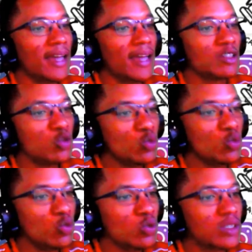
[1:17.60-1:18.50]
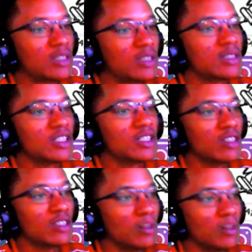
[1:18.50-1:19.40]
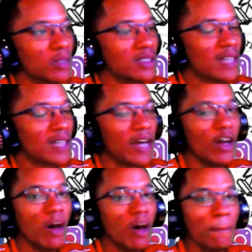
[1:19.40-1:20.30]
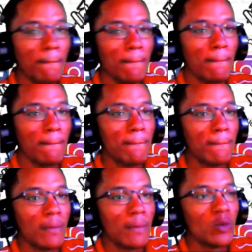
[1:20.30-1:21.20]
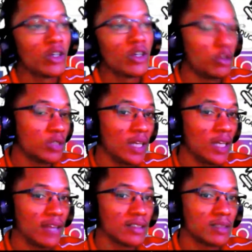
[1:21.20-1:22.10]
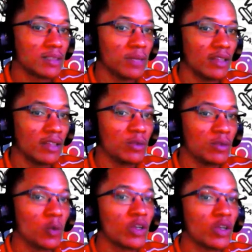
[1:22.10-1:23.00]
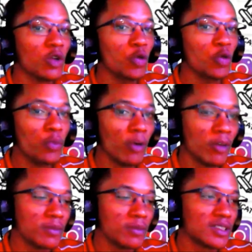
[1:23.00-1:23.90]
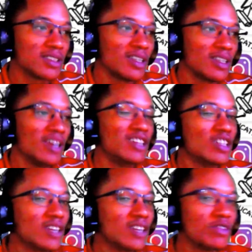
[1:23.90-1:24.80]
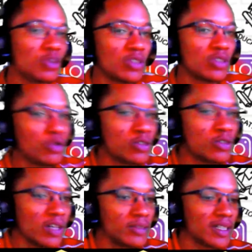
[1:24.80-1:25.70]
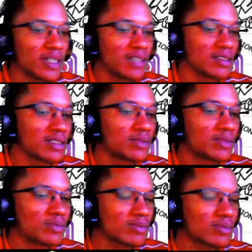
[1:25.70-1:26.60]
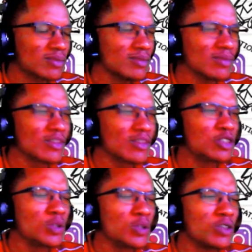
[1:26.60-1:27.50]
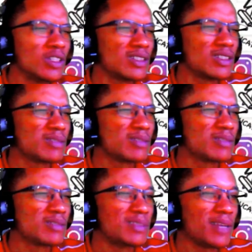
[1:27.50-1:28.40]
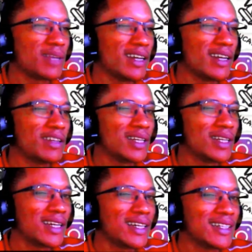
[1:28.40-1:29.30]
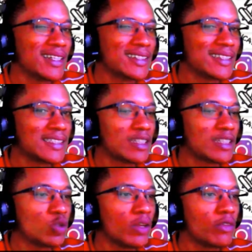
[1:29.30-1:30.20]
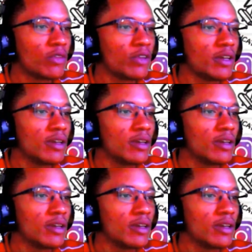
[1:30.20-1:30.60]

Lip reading: 2-digit numbers and up, we could use the lattice method with no problem. You just have to do it a few times to get it. So we're going to multiply a number like, let's say 23